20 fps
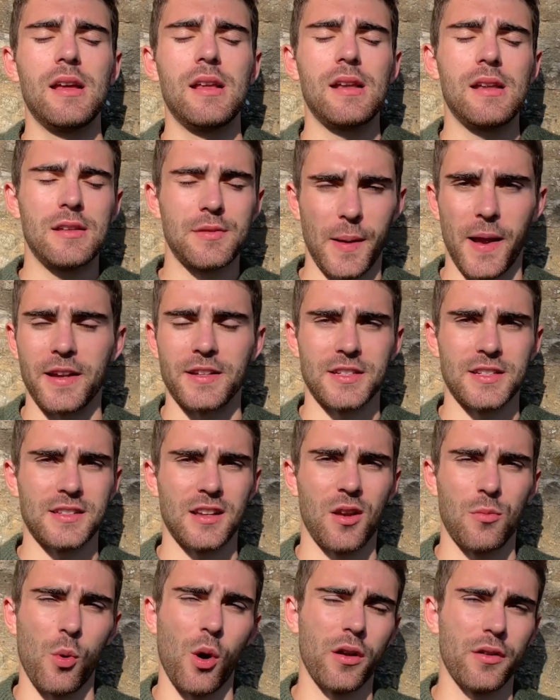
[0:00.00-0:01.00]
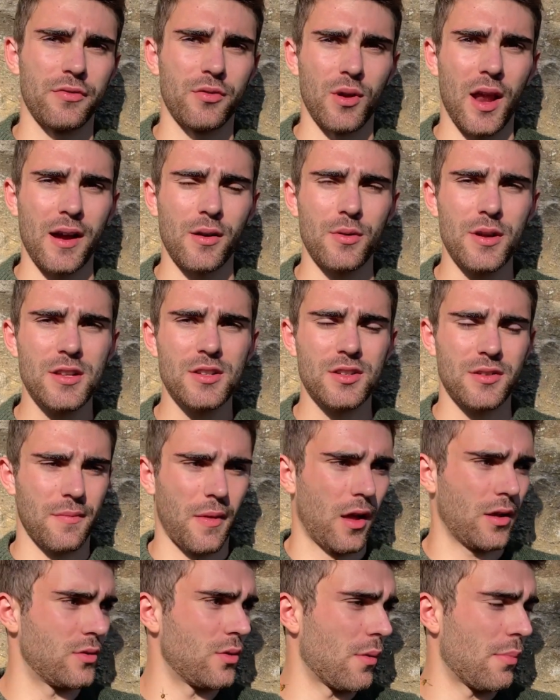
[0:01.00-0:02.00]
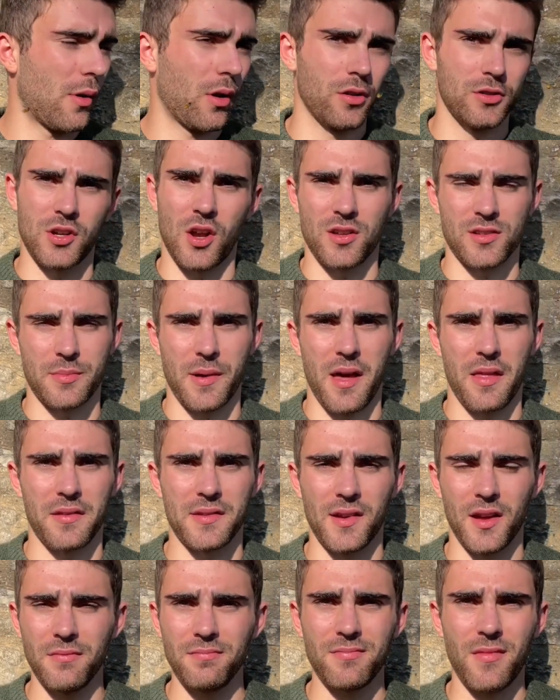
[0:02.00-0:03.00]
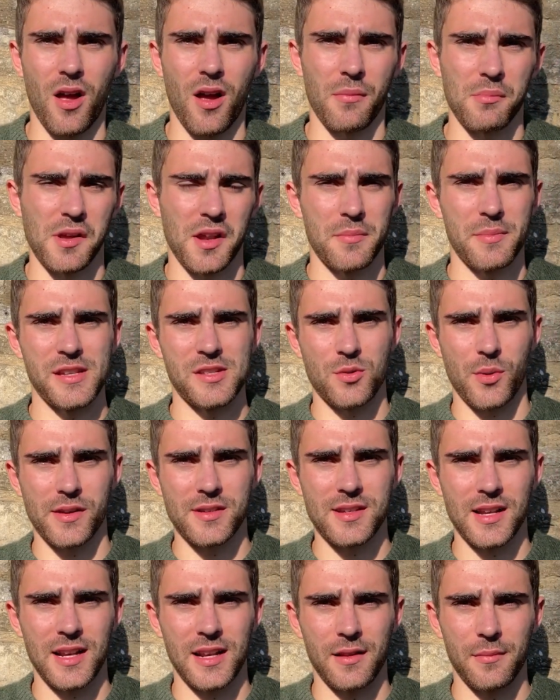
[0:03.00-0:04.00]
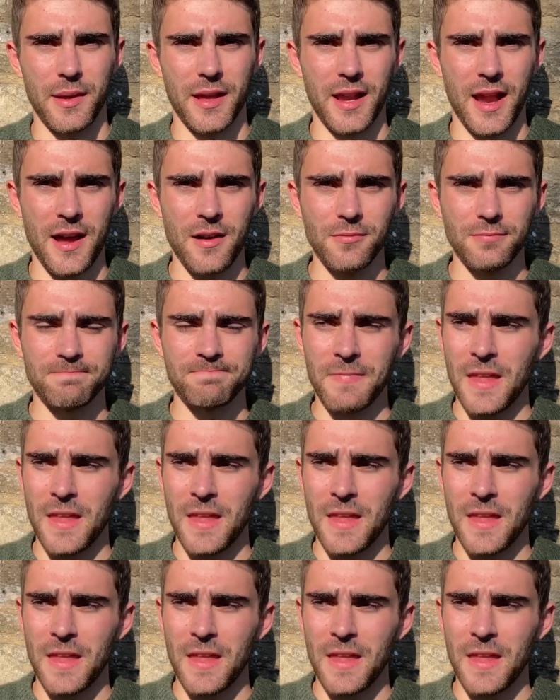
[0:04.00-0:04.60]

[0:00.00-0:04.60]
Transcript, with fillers: Spanish is a wonderful language. I do apologise about the sun. I'm going to be squinting a little bit now.